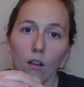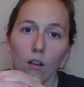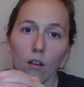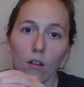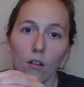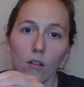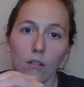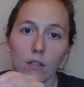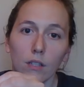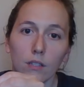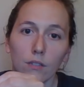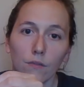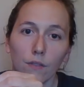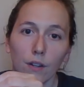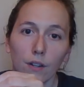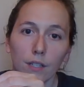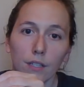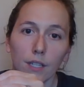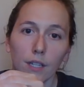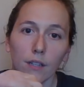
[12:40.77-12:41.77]
All these
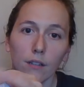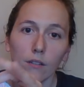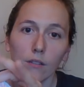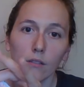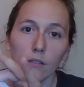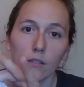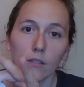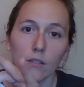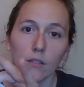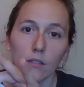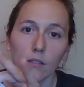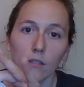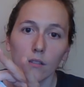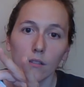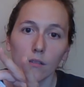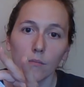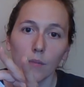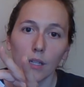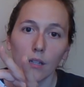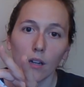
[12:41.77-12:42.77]
fairy tales.
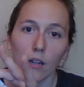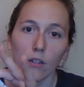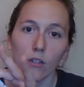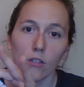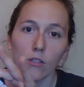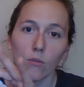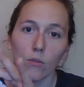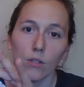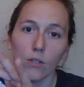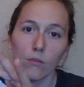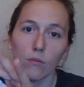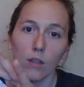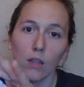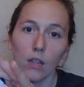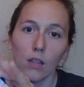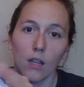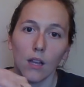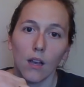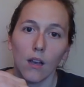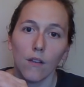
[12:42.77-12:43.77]
My daughter is going to
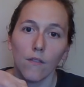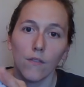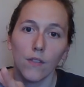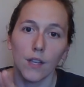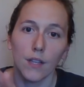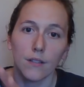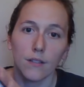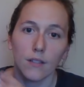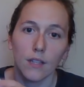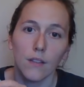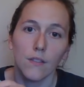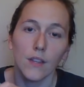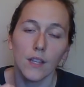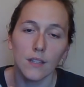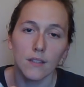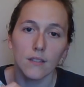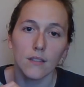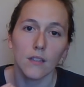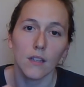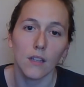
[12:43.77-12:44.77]
love this. And
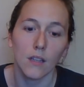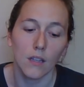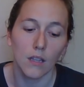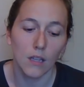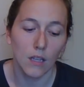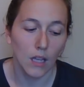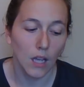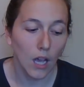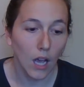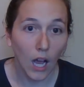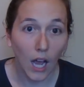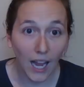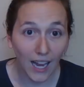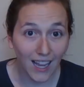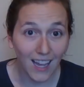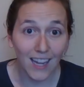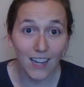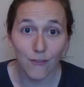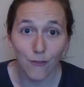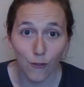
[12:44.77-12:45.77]
this, I
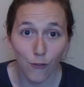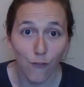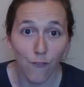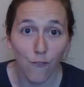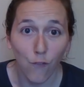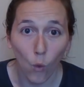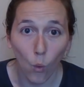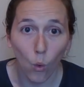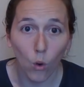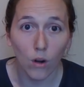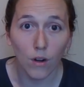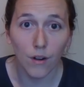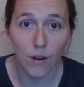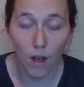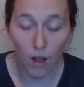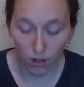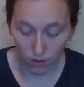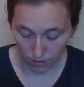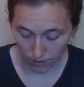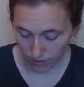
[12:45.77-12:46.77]
got it for
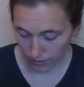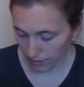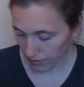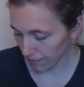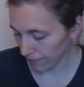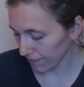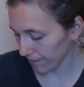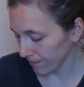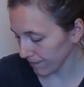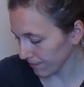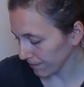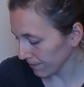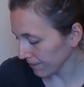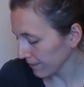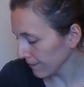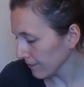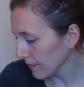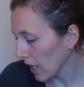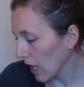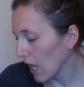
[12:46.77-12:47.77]
$4.
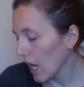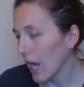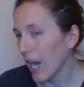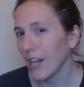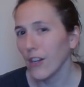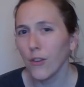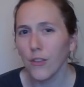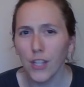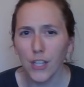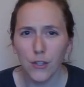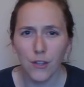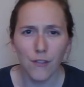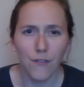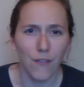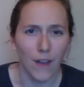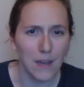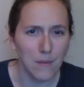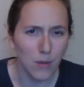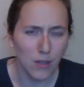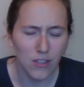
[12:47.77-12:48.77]
I know that you can
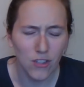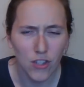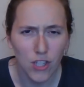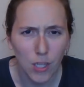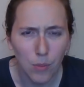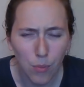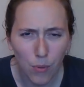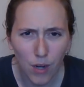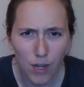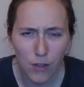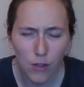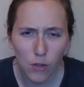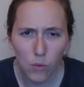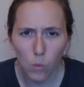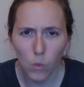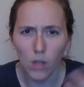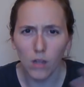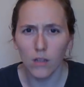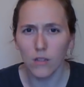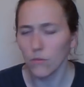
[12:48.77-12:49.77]
find books cheaper at
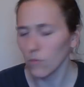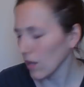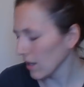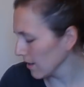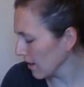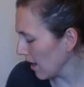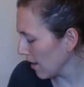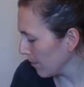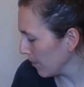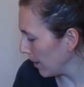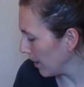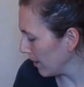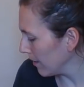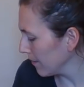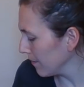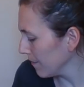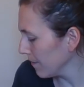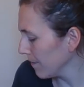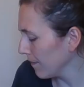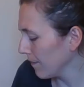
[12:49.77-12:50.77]
Goodwill and whatnot,
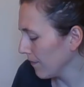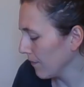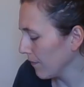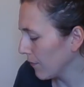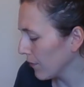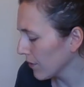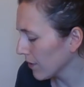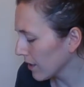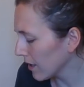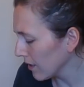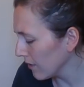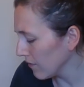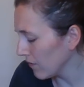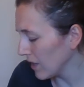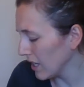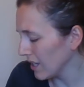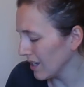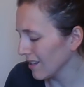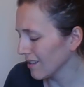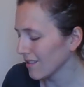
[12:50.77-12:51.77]
but for the
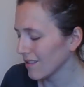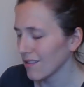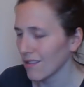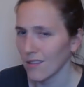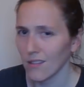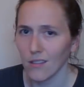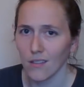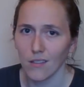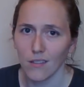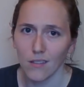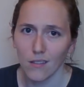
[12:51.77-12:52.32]
convenience